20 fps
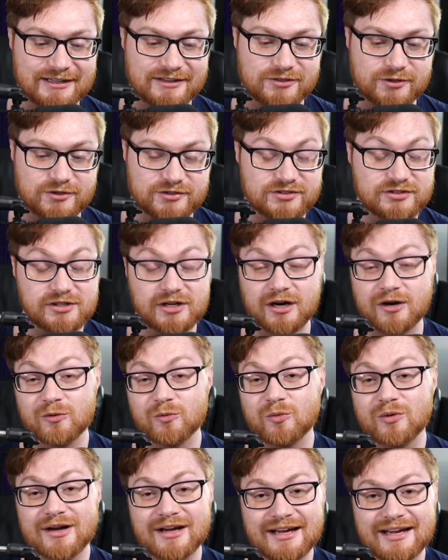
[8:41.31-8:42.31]
There's no
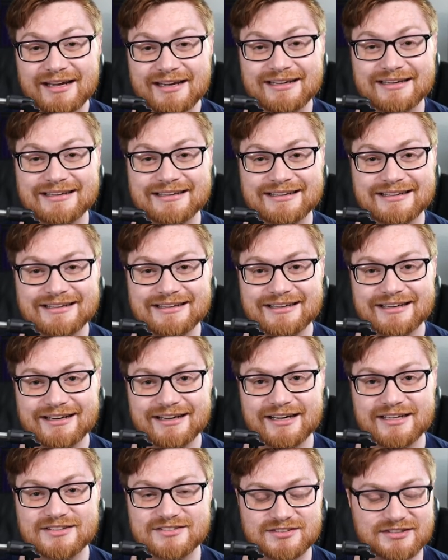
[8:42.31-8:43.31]
way.
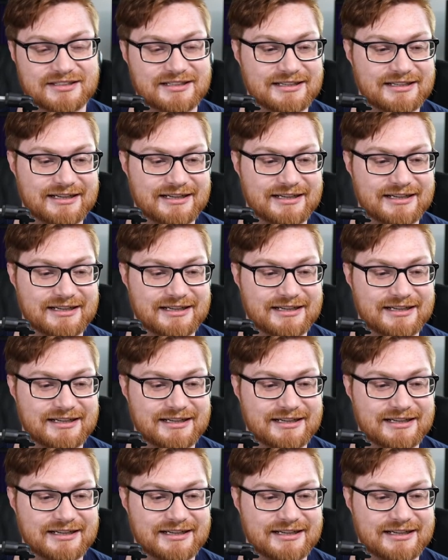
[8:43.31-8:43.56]
It's